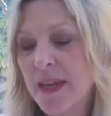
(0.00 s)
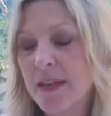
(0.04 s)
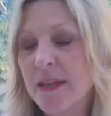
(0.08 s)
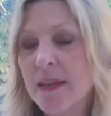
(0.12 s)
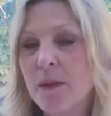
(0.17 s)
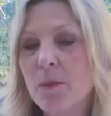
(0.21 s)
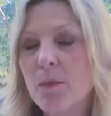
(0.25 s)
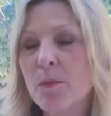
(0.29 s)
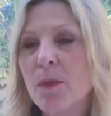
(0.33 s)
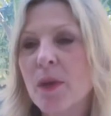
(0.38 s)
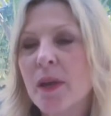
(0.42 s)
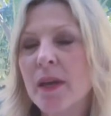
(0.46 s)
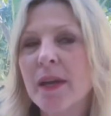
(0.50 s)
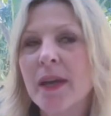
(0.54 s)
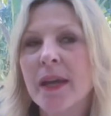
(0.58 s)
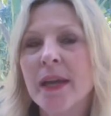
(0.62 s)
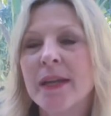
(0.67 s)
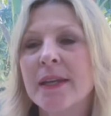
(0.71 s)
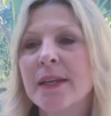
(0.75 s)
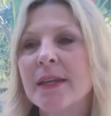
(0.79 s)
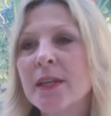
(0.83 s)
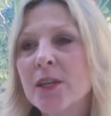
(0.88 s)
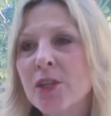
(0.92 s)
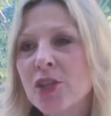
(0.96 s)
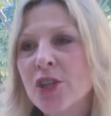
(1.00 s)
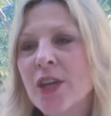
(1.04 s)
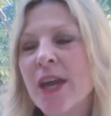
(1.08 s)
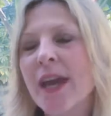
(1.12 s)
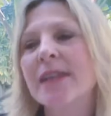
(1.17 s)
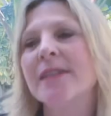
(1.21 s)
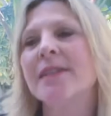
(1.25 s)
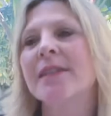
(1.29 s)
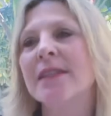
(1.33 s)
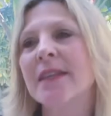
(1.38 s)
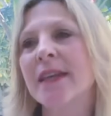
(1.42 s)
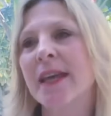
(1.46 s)
That
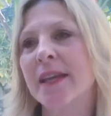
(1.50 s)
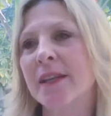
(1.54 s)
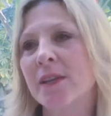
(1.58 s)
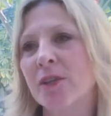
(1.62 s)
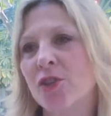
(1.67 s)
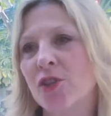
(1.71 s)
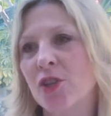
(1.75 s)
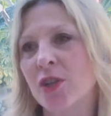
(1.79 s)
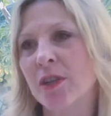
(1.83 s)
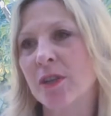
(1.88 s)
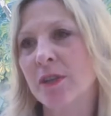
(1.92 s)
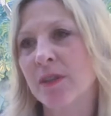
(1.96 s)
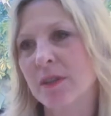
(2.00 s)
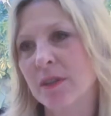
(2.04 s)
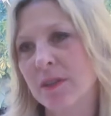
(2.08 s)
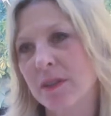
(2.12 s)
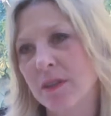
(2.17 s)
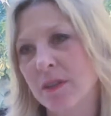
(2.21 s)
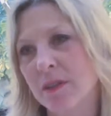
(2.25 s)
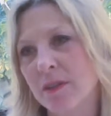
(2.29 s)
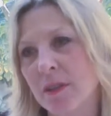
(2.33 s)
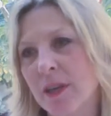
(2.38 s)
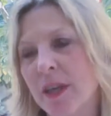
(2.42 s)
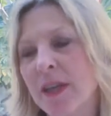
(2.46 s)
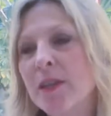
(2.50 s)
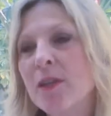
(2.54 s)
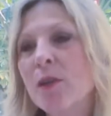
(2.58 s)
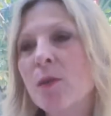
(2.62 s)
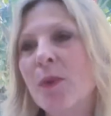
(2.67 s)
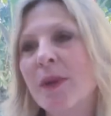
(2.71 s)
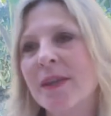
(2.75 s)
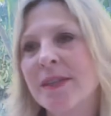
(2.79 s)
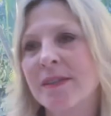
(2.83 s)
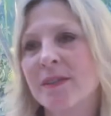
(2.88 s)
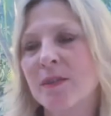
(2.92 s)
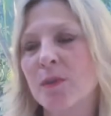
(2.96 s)
initiated the energy in the
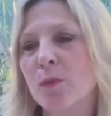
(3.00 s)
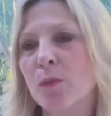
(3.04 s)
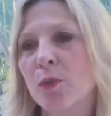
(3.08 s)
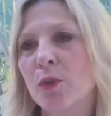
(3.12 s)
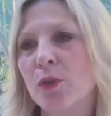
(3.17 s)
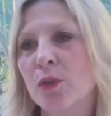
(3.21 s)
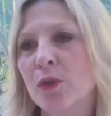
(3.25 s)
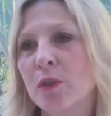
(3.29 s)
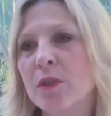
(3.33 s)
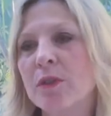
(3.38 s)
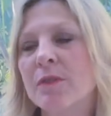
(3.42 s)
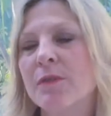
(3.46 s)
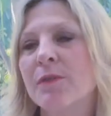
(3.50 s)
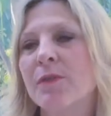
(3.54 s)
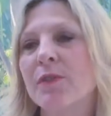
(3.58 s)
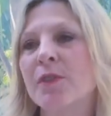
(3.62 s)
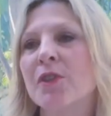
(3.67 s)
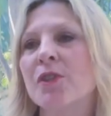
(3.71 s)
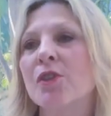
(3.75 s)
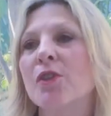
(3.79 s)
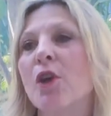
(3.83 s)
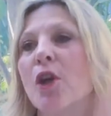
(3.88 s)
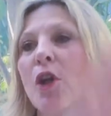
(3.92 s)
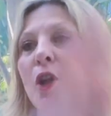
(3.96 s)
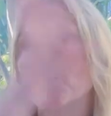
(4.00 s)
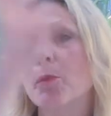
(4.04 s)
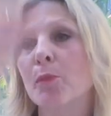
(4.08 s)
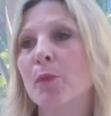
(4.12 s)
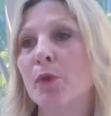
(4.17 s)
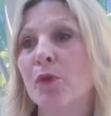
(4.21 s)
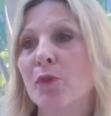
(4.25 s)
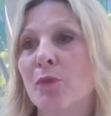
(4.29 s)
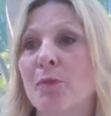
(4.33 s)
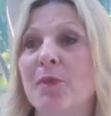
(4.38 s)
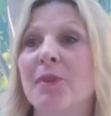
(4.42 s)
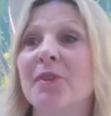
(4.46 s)
Western world for this whole
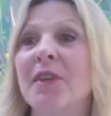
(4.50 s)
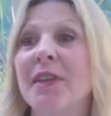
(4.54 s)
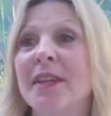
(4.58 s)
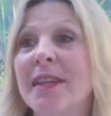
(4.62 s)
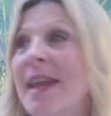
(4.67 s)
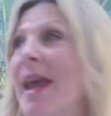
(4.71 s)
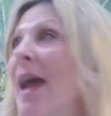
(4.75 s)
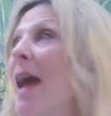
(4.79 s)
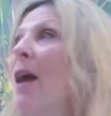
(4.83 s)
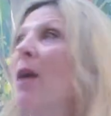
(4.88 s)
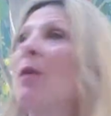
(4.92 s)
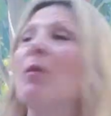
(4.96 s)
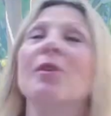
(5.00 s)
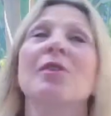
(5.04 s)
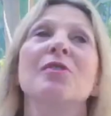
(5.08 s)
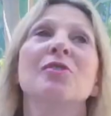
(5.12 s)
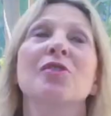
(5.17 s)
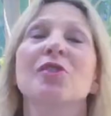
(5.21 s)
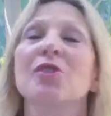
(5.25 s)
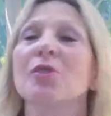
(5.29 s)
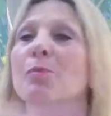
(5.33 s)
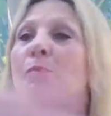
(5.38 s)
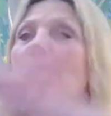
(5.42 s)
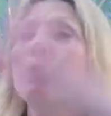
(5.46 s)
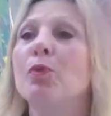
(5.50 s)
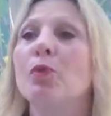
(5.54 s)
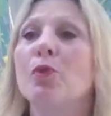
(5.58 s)
movement that now is just